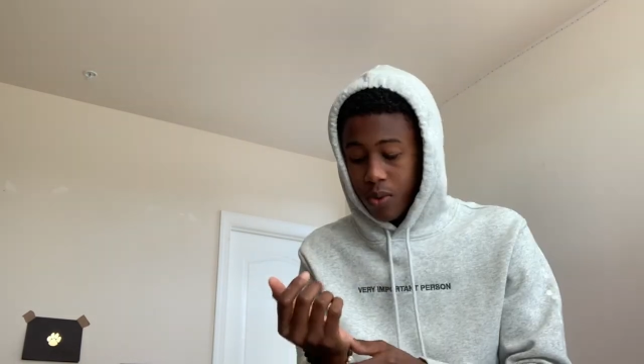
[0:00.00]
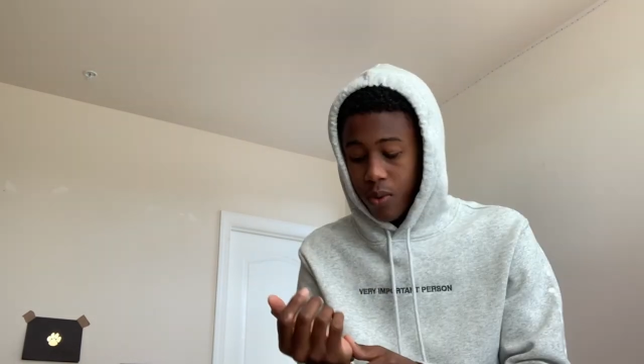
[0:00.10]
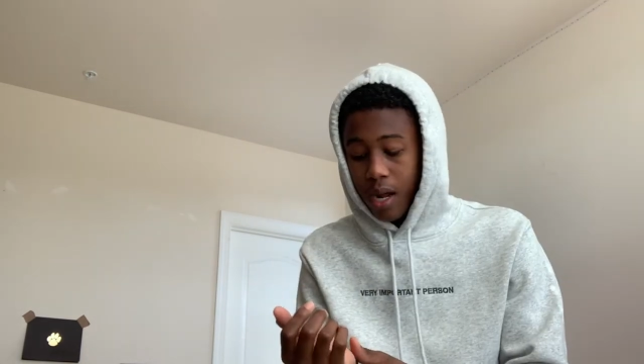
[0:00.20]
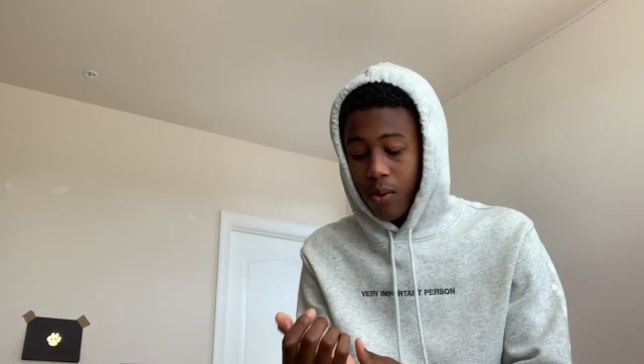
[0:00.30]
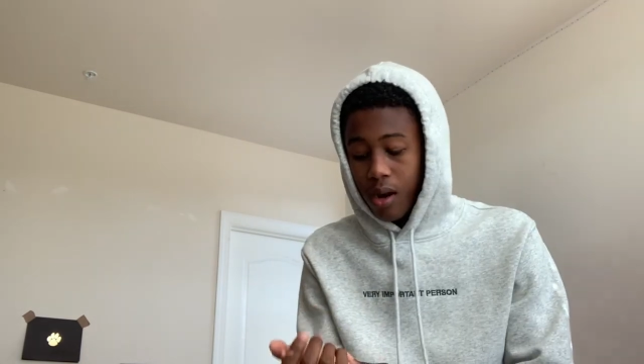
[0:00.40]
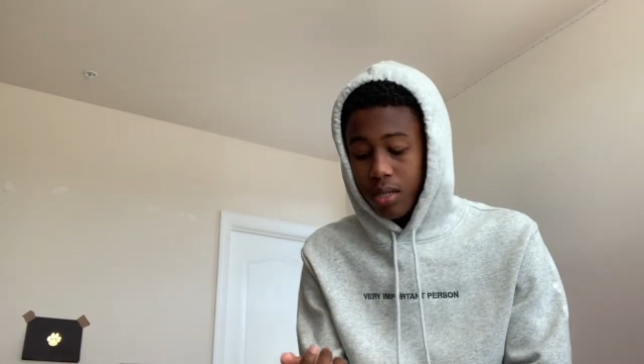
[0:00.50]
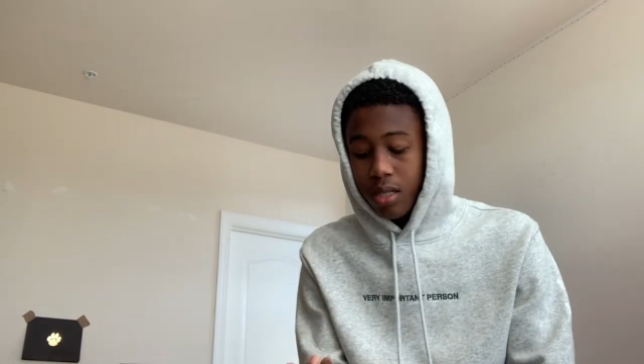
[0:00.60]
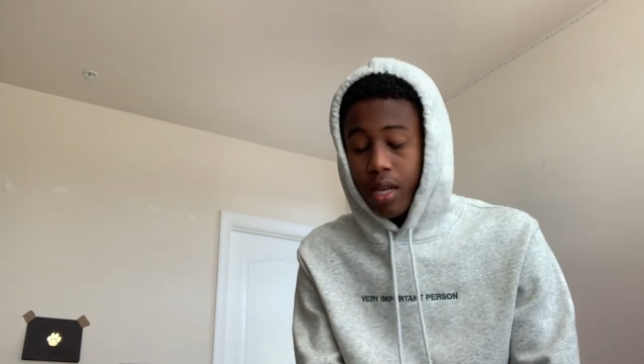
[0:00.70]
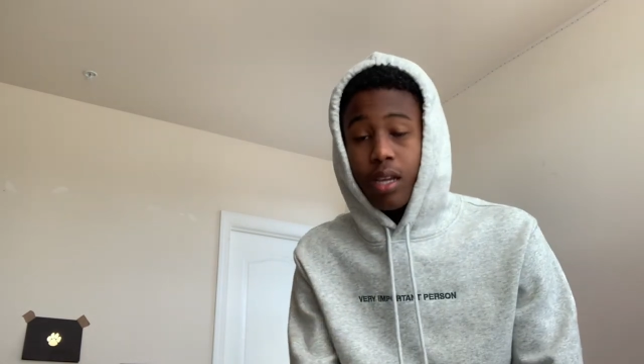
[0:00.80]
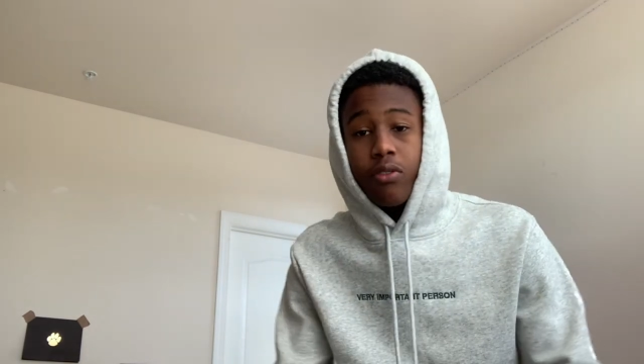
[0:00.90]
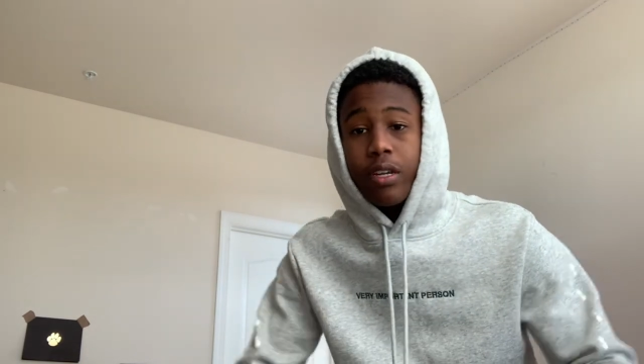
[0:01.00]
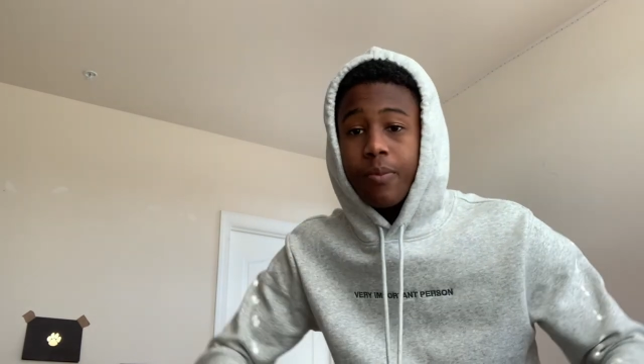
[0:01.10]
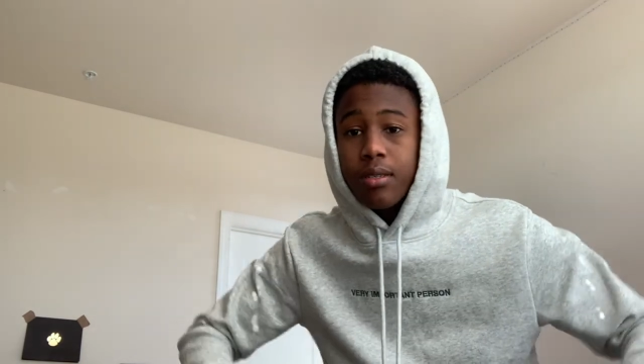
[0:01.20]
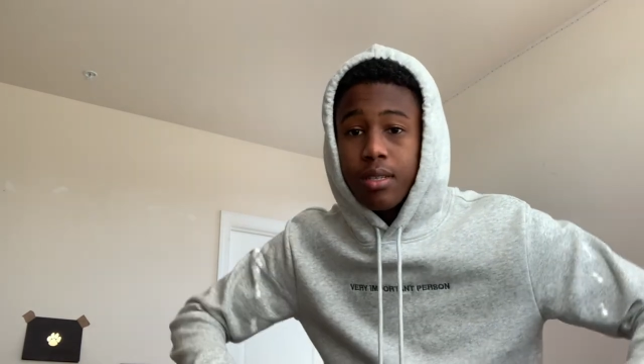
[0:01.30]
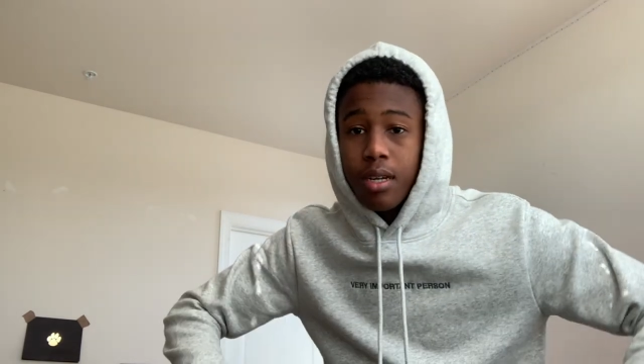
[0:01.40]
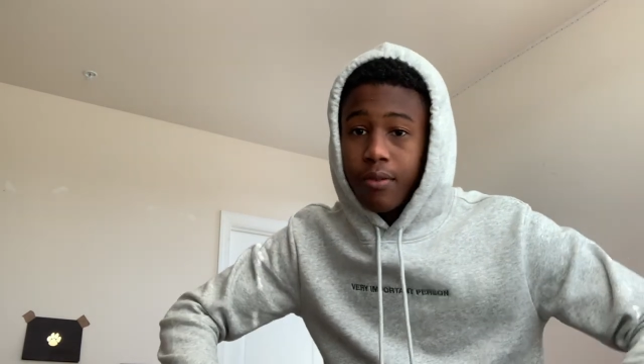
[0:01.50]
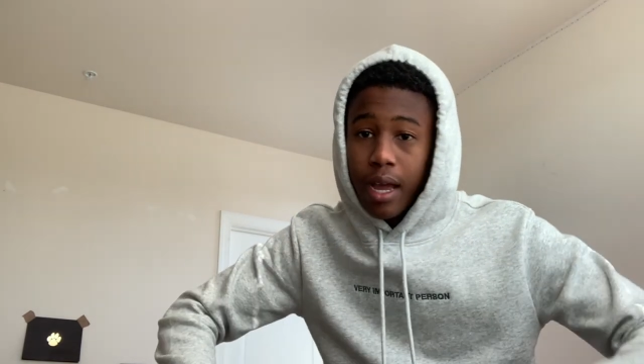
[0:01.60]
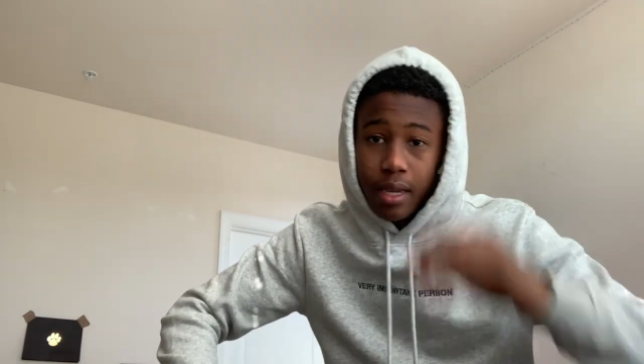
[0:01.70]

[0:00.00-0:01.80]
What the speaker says: When I watch like creepy stuff, I